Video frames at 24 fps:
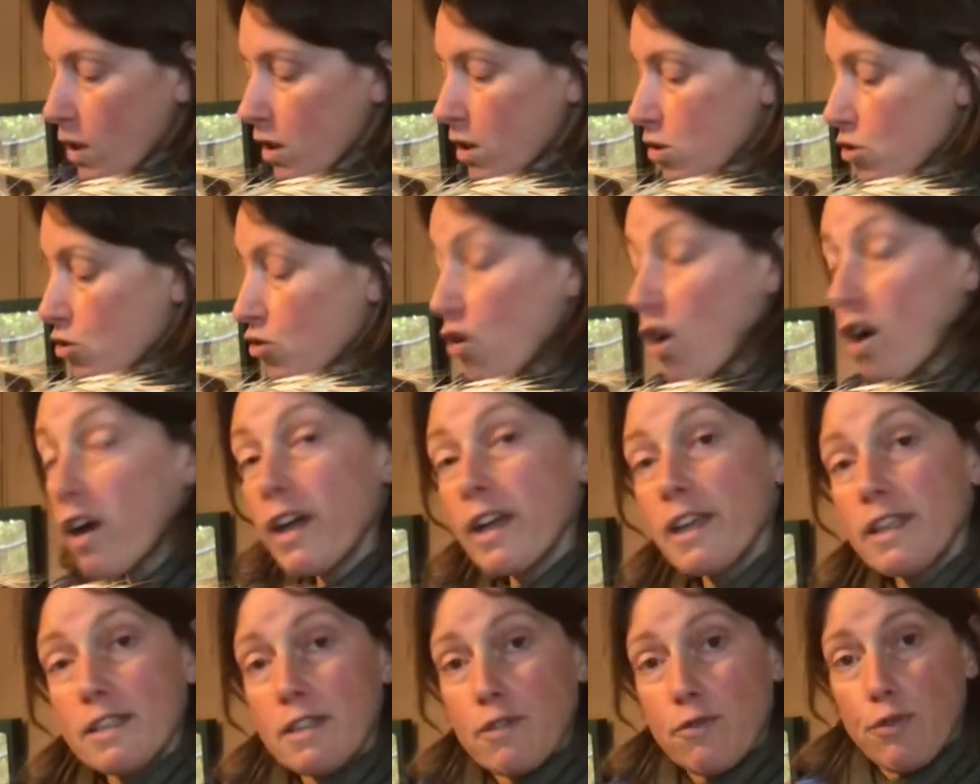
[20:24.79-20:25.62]

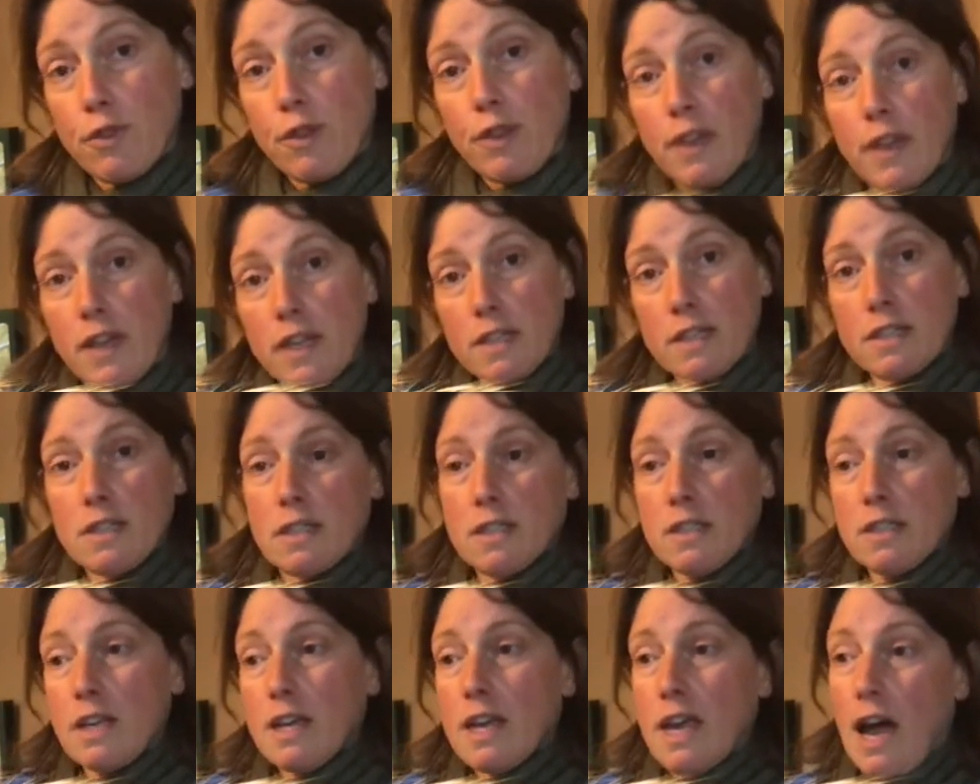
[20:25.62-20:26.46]
trying different things to
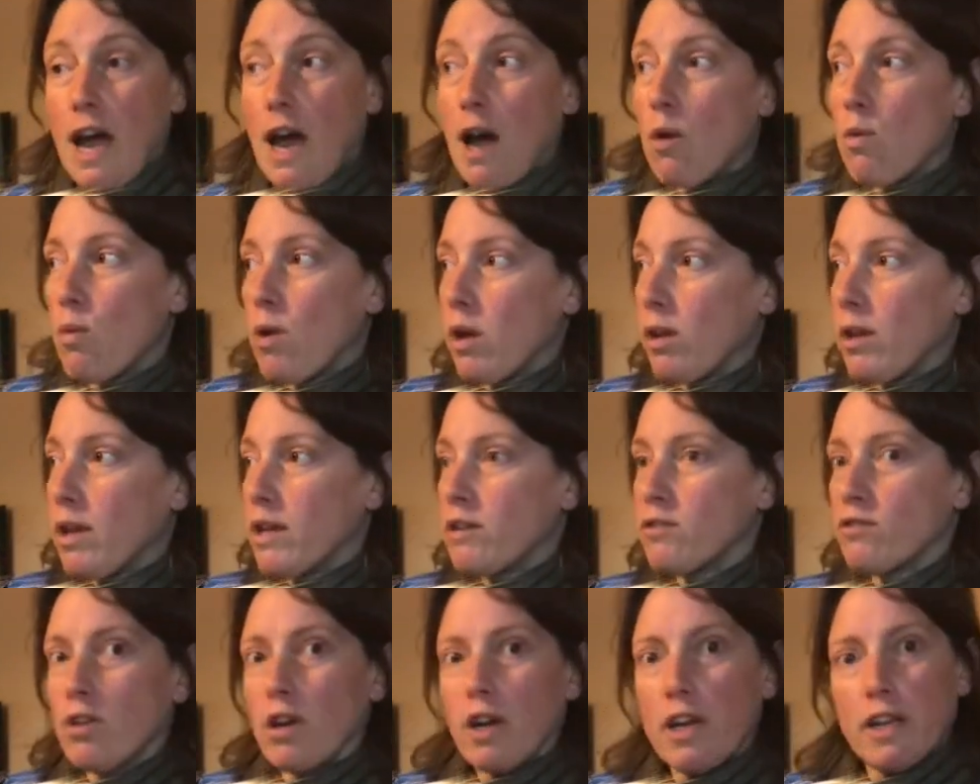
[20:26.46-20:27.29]
see how well they
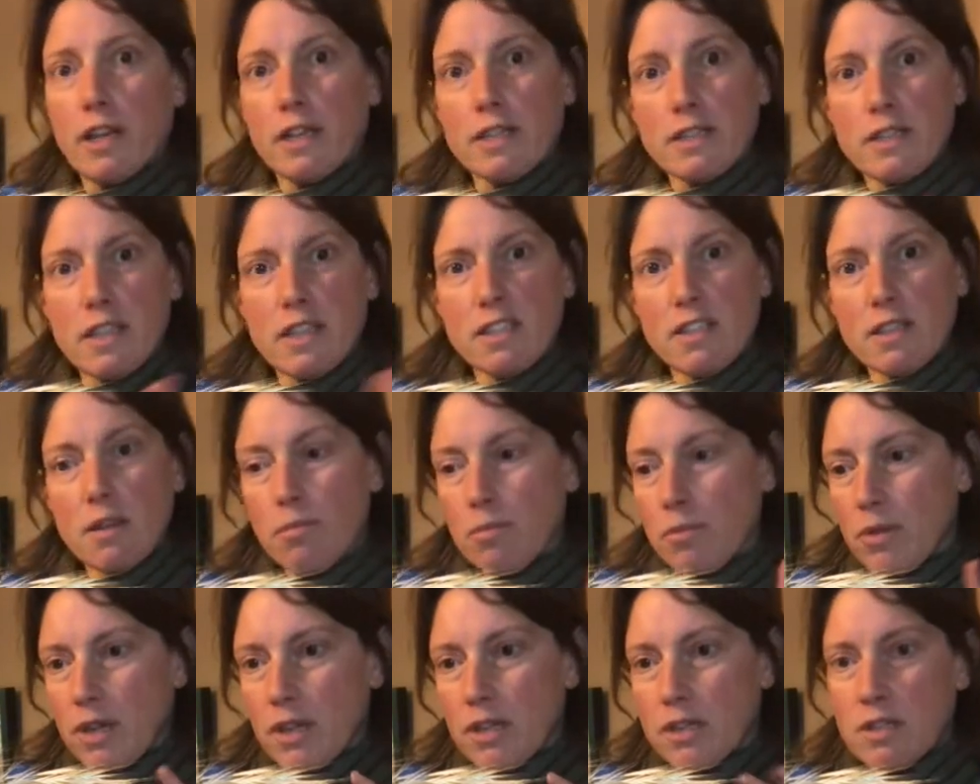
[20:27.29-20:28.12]
dry. Like I said, some
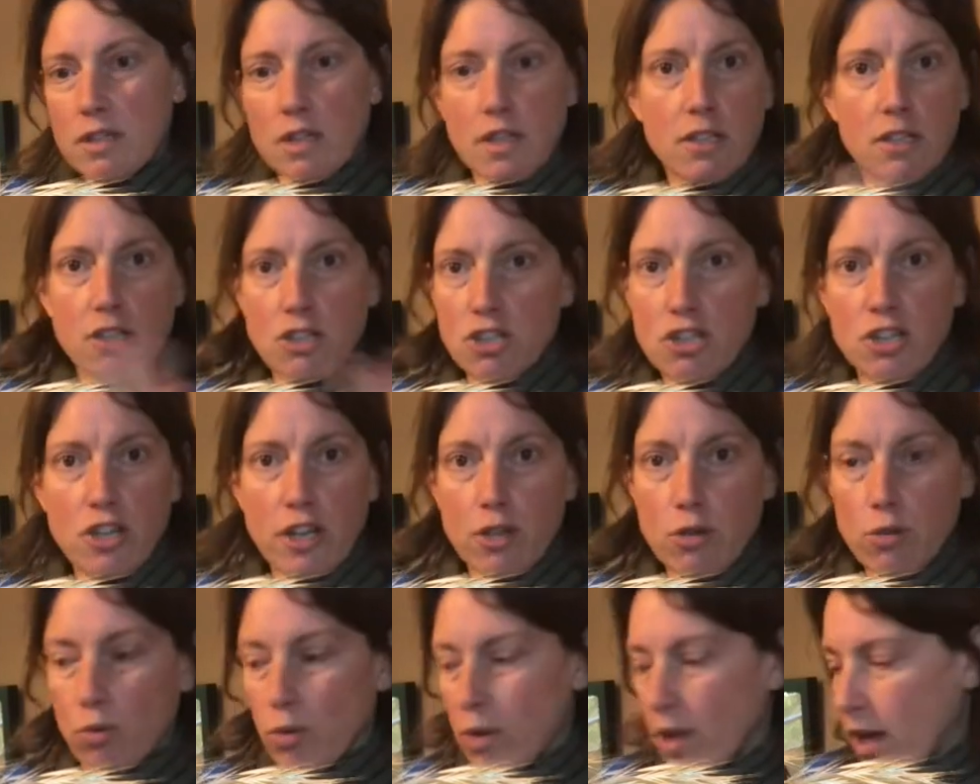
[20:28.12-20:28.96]
things they just shed
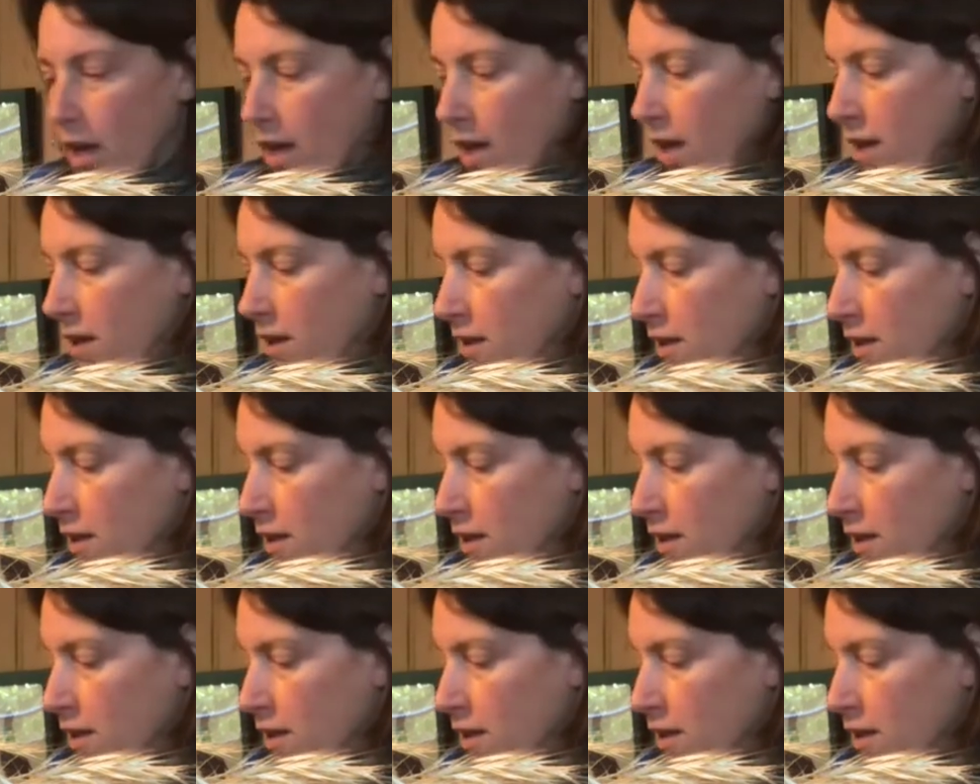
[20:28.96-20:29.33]
all their